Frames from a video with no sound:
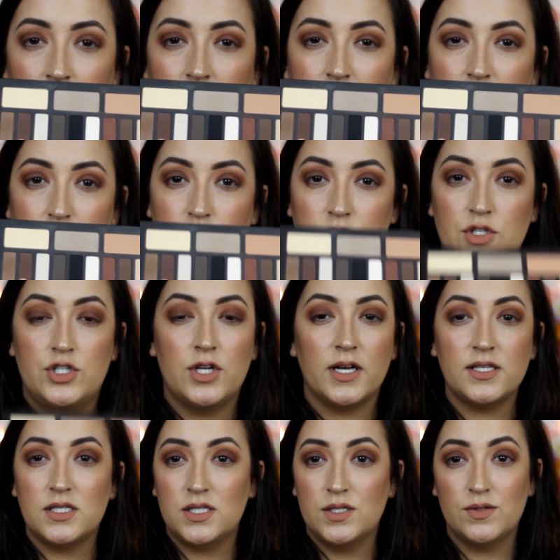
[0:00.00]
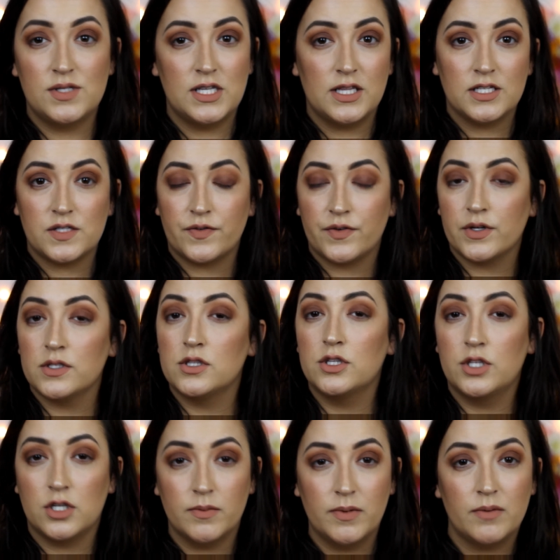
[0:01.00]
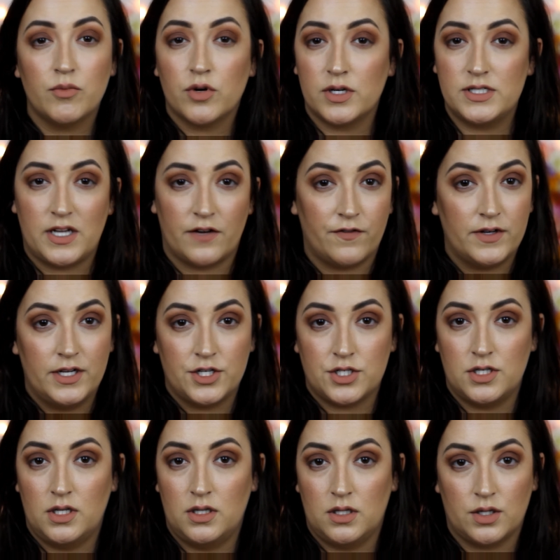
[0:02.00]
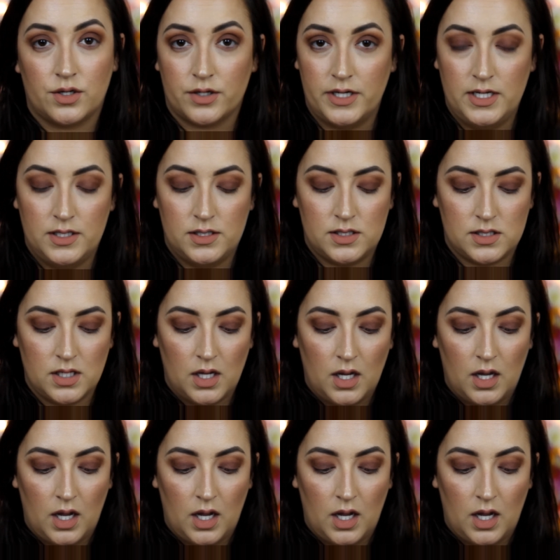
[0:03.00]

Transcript: And I'm just using this for a little bit more definition in the crease.